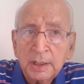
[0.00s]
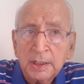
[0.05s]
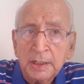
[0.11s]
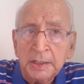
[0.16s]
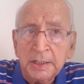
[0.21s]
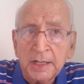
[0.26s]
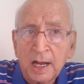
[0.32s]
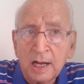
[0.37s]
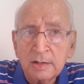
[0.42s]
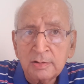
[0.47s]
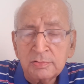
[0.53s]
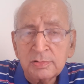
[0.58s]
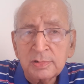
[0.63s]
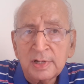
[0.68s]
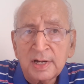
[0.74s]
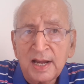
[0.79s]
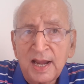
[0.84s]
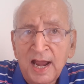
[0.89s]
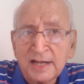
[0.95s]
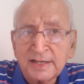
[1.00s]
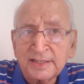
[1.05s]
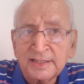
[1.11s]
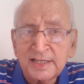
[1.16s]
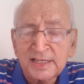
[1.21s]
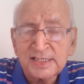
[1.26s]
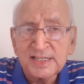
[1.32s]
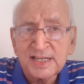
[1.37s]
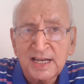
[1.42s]
Now, at
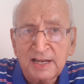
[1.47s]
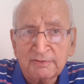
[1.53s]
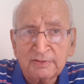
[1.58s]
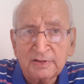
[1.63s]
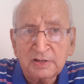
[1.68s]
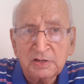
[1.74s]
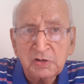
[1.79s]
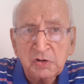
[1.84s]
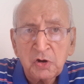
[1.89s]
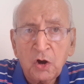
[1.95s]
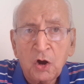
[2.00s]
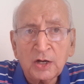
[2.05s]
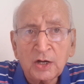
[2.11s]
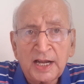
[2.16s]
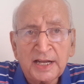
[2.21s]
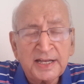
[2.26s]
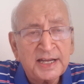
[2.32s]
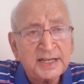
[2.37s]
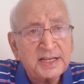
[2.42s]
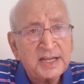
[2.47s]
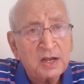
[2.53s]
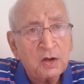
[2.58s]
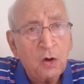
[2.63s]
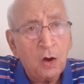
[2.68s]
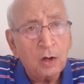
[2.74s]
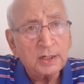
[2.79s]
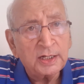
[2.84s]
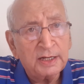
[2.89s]
this level or at
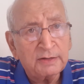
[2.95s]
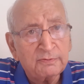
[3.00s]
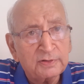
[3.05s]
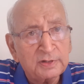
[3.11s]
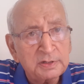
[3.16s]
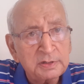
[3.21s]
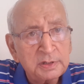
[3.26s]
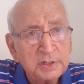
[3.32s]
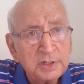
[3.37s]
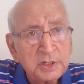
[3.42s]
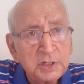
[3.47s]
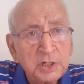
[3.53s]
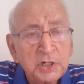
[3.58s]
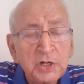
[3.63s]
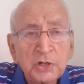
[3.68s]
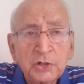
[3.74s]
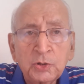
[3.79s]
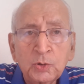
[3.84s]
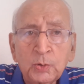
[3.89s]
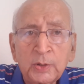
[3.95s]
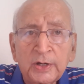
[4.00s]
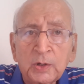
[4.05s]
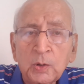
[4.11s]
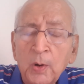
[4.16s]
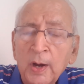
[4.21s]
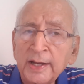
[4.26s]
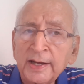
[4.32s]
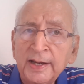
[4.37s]
all level, you
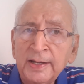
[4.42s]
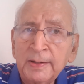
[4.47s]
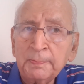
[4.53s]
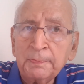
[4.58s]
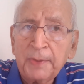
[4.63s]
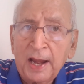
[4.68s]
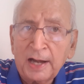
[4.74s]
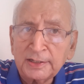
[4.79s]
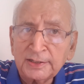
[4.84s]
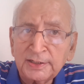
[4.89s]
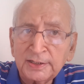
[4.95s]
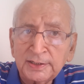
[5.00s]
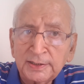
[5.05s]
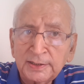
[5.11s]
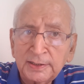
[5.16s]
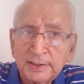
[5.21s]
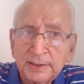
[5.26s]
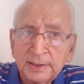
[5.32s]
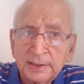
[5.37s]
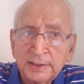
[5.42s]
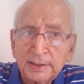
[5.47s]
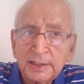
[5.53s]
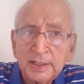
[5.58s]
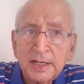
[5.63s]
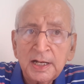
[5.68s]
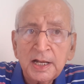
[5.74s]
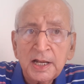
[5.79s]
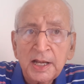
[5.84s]
require impact.
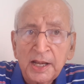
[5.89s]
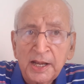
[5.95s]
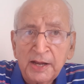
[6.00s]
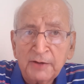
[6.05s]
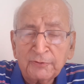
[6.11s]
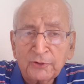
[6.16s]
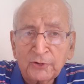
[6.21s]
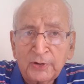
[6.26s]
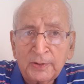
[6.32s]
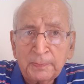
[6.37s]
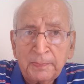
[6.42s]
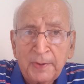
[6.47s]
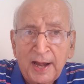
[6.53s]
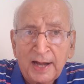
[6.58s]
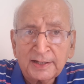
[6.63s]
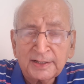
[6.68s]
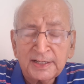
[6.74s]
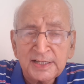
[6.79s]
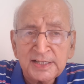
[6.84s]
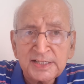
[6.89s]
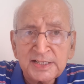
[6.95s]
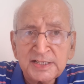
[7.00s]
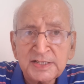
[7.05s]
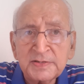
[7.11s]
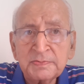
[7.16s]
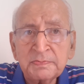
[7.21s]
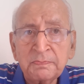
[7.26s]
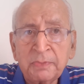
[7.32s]
If your impact
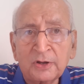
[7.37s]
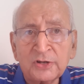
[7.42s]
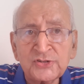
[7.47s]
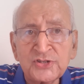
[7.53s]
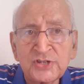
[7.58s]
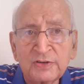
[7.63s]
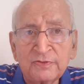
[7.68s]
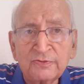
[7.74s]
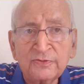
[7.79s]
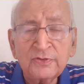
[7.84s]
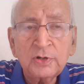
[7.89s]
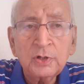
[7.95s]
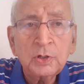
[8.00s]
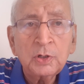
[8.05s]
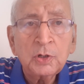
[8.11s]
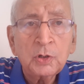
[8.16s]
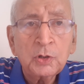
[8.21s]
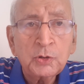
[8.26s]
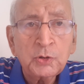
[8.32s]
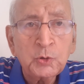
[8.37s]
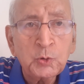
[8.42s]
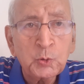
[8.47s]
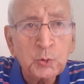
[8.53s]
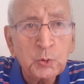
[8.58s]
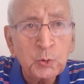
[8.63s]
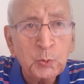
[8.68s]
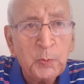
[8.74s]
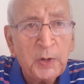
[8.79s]
is positive, you
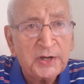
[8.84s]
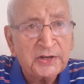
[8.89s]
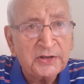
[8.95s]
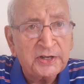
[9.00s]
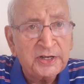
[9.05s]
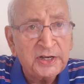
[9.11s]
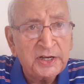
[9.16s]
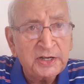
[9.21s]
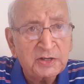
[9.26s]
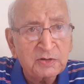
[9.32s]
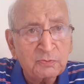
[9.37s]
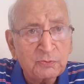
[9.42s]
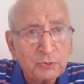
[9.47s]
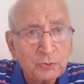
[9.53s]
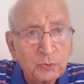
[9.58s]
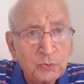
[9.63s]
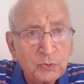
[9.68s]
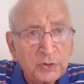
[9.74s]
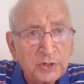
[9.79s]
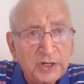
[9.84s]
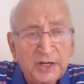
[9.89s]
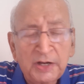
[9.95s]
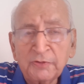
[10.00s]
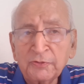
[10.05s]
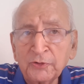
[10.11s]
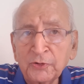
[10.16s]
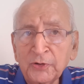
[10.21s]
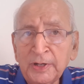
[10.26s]
do better in interview.
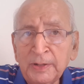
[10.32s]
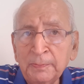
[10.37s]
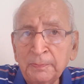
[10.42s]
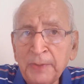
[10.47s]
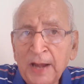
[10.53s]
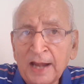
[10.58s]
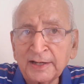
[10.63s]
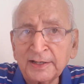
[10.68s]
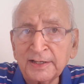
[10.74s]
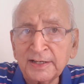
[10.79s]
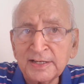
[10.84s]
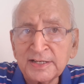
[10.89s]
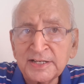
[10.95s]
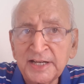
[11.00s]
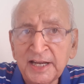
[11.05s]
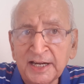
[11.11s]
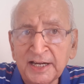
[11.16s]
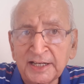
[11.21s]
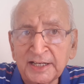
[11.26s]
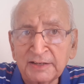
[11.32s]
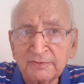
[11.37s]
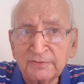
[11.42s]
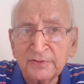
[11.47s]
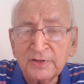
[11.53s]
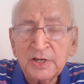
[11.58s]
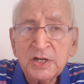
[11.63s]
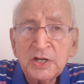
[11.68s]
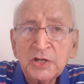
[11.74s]
If your impact is negative,
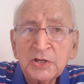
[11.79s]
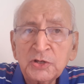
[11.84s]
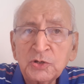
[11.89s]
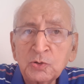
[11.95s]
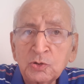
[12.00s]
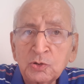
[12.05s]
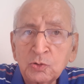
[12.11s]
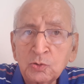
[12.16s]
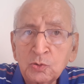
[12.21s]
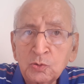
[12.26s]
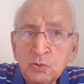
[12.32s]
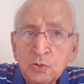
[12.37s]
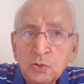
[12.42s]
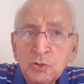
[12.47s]
you do